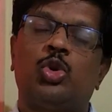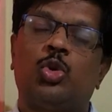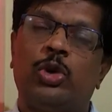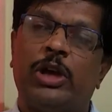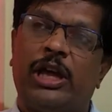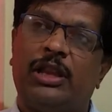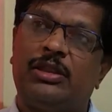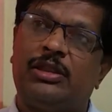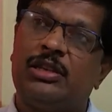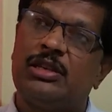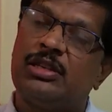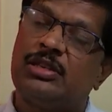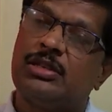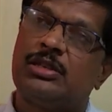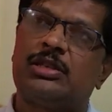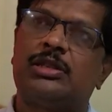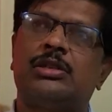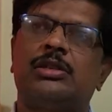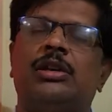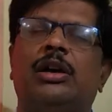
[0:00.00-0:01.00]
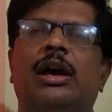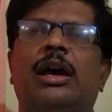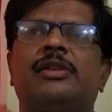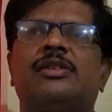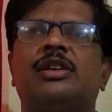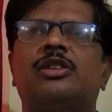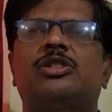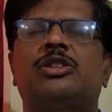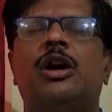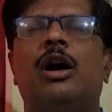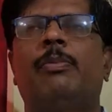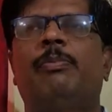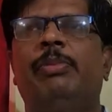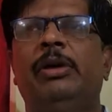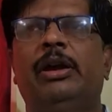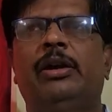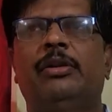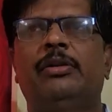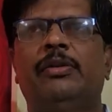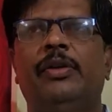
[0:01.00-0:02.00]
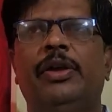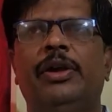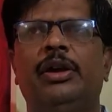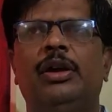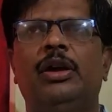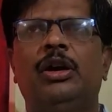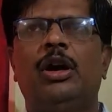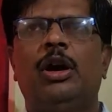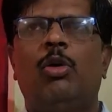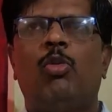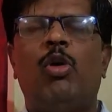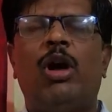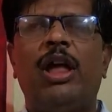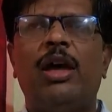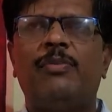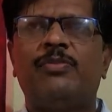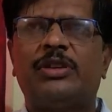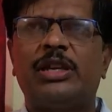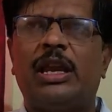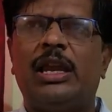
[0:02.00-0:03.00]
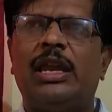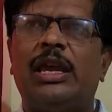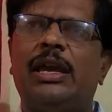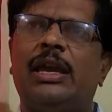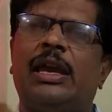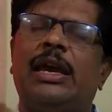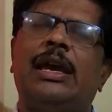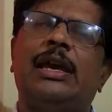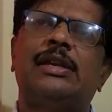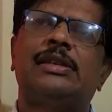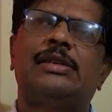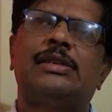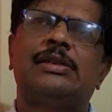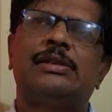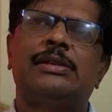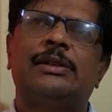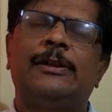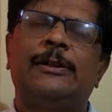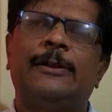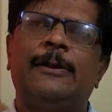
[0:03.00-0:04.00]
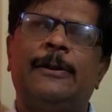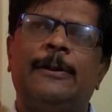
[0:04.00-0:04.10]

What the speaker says: today this as a topic. What I'm telling is,